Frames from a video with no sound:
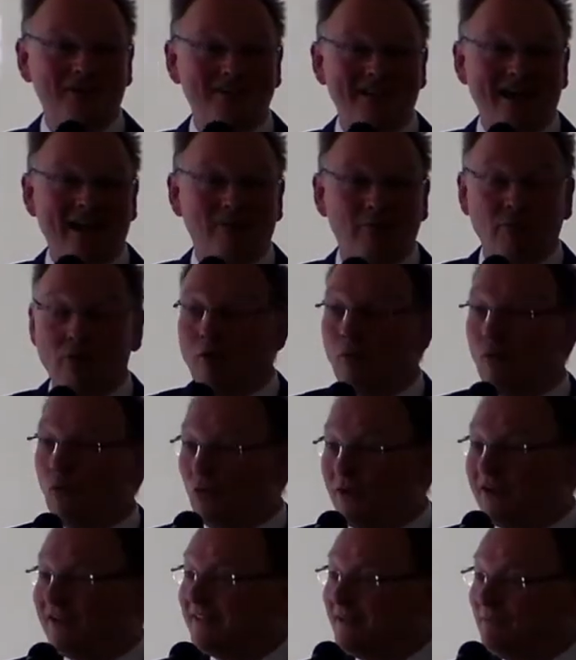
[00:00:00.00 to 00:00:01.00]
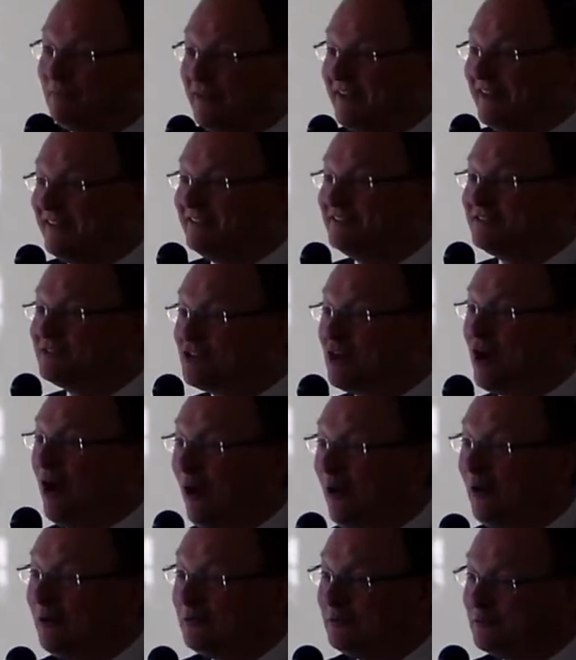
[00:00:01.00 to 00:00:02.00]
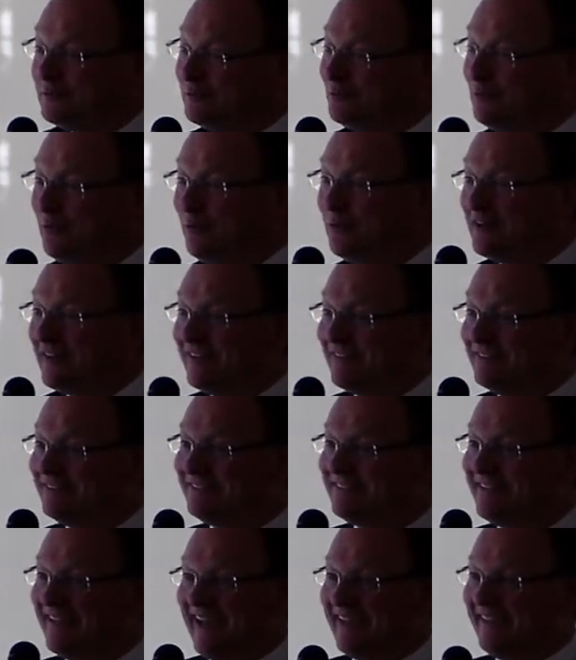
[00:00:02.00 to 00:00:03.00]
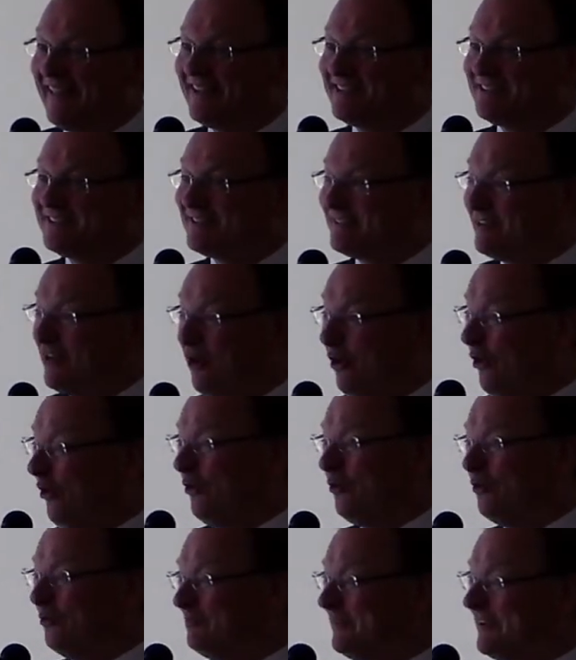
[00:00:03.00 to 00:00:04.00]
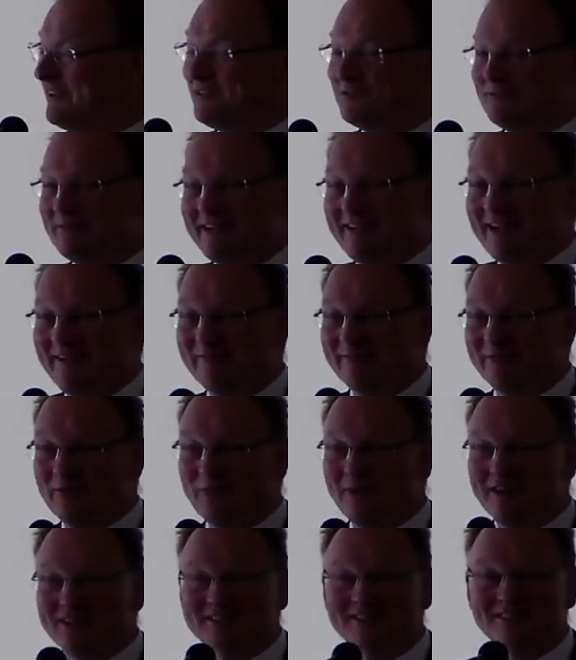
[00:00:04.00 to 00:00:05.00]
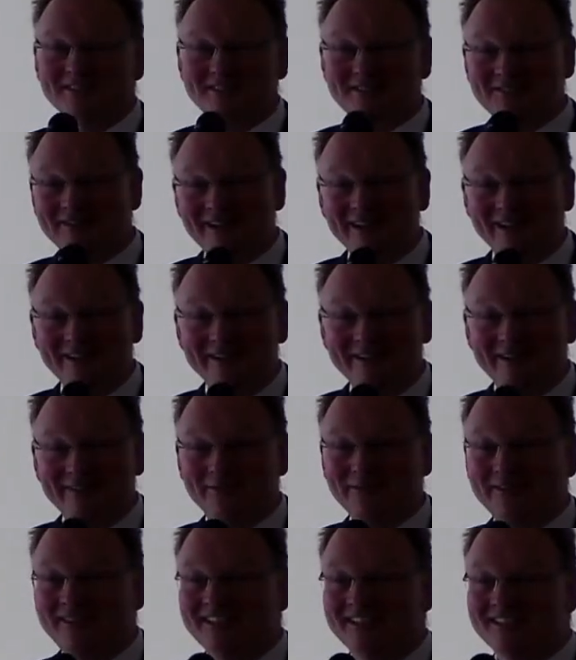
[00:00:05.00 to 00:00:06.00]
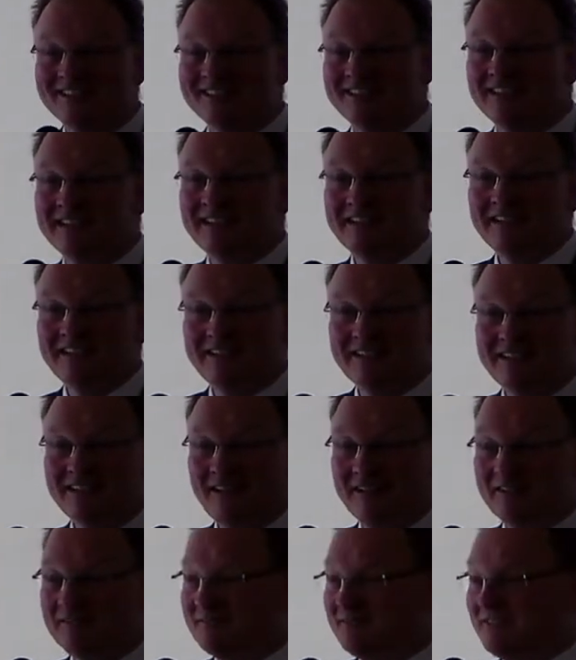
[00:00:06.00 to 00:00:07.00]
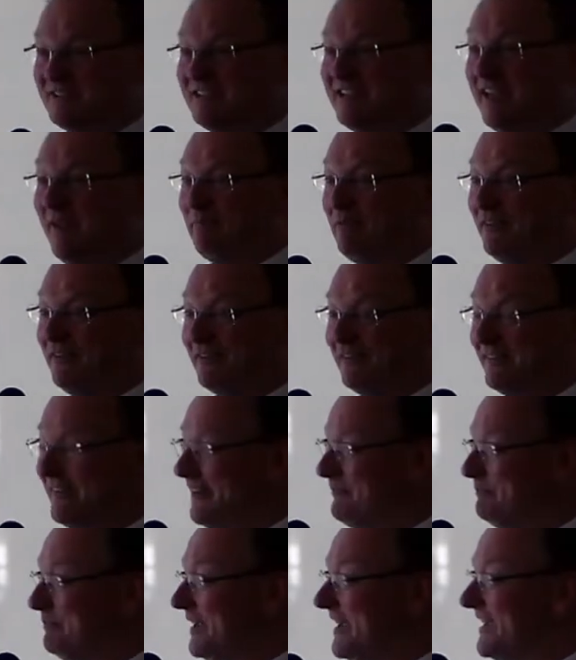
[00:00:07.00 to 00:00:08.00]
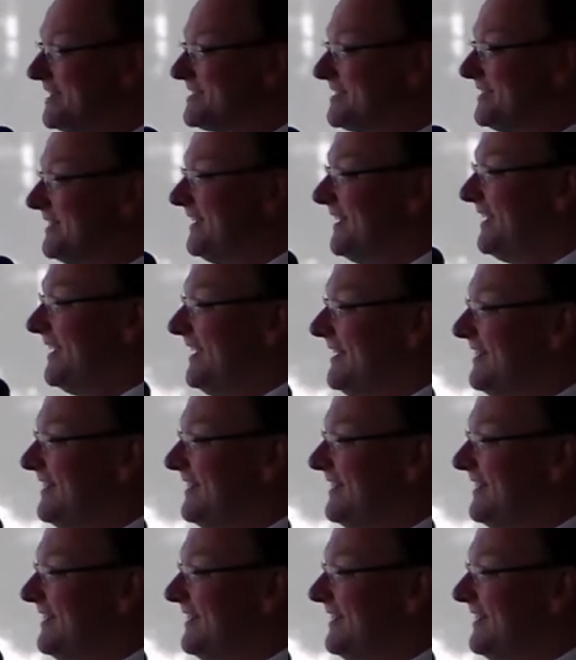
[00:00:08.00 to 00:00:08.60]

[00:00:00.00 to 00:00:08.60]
water tap really means cold water. And that's cool because we come from Western Australia and everything's like tepid at best.